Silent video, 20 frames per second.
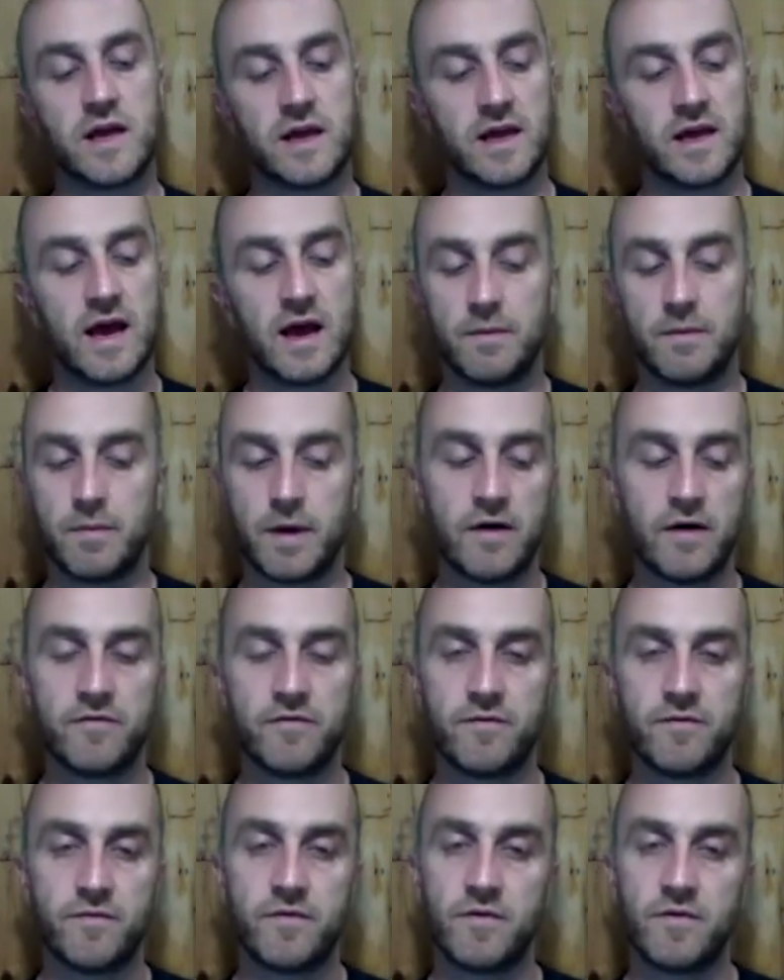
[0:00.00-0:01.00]
Yeah, about
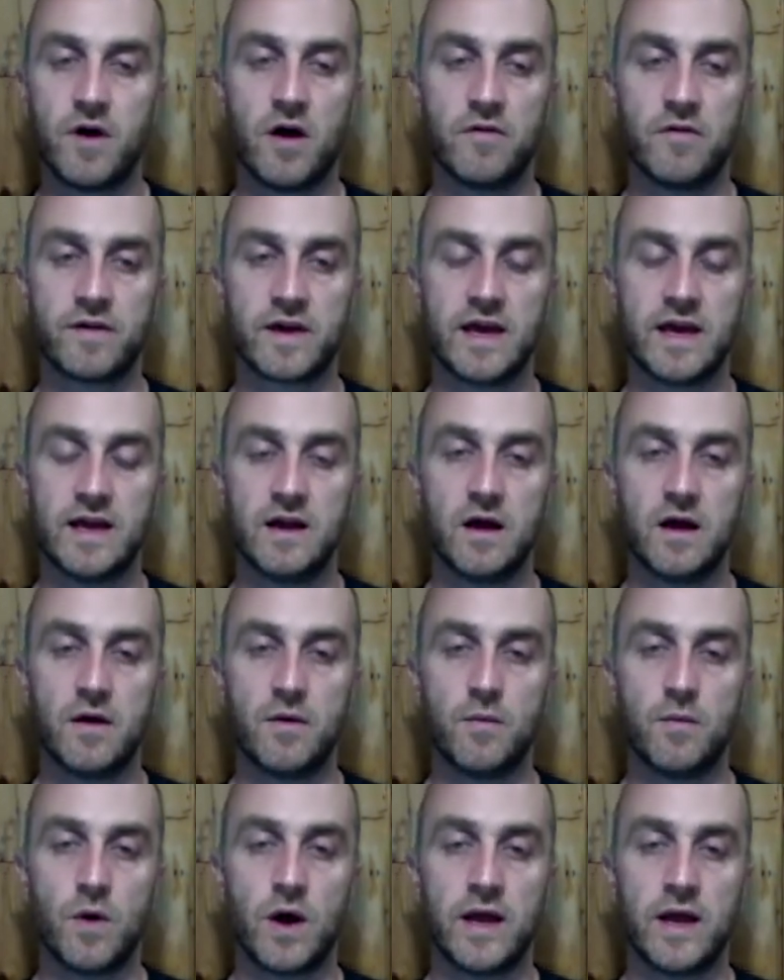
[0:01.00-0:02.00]
half a kilo in
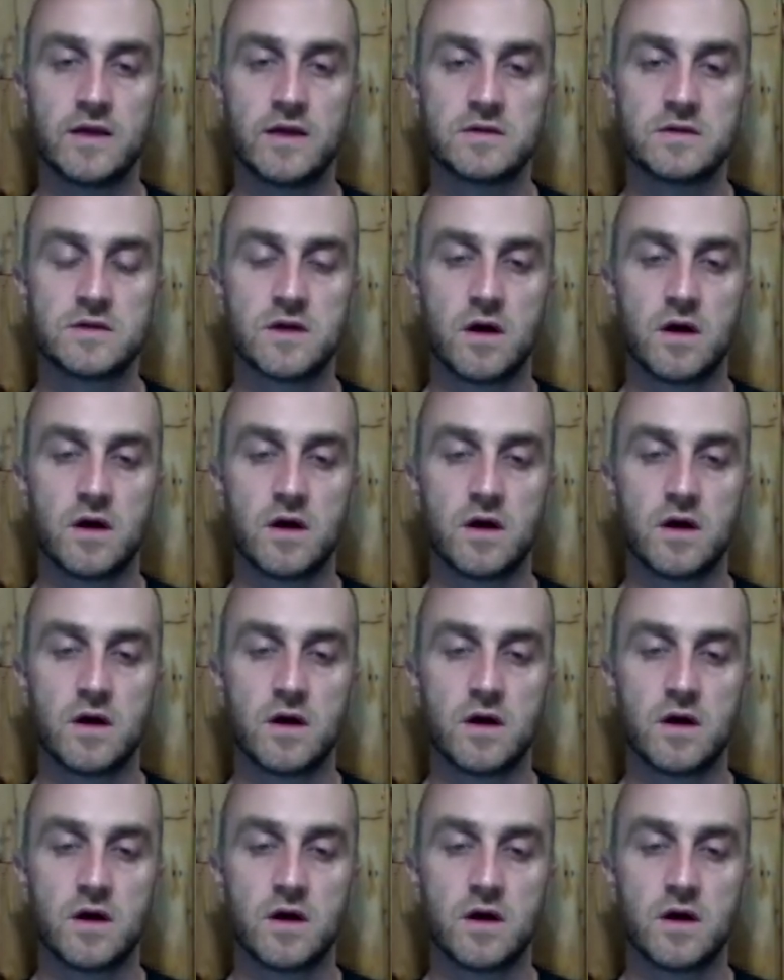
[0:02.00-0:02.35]
weight. So